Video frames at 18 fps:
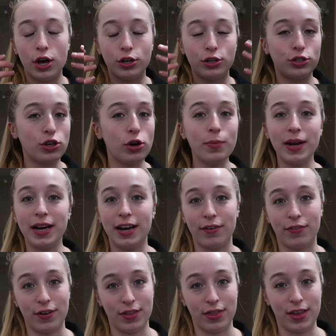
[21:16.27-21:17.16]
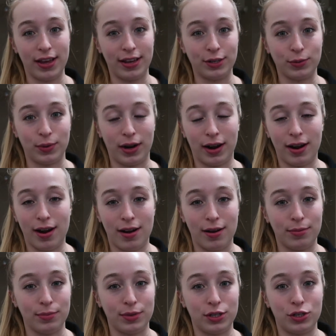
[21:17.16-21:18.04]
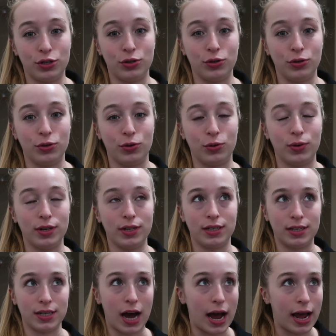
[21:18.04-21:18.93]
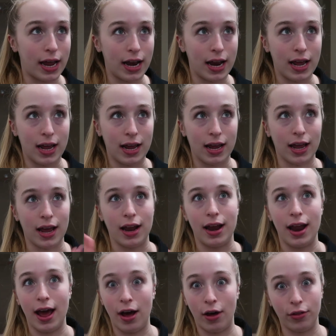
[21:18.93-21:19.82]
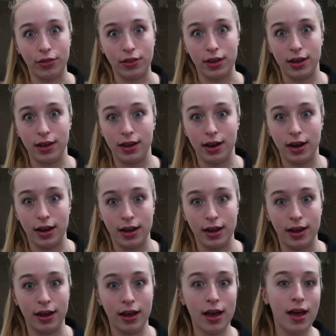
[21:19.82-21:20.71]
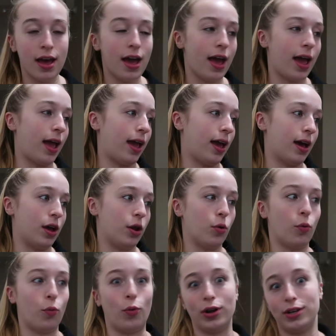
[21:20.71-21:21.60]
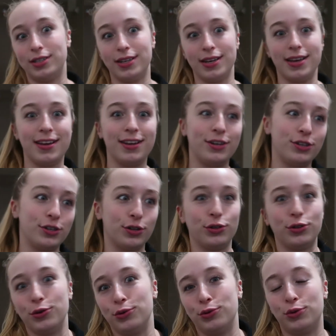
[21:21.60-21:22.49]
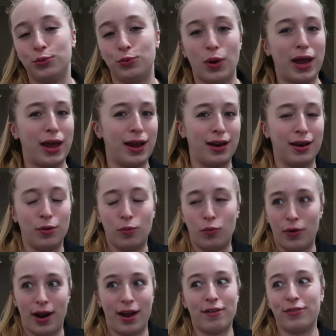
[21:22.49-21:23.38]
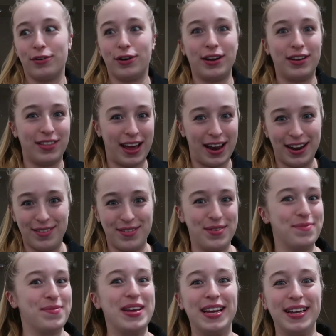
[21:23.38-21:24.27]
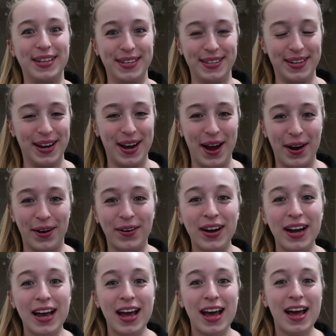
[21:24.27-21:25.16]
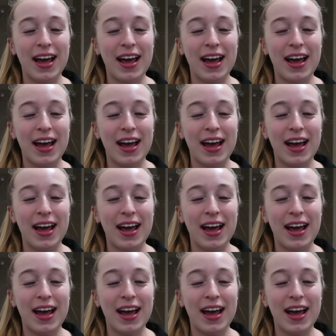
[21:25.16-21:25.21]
so many different things when it comes to dieting and healthy eating and what to eat to lose weight and whatever that even means, you know?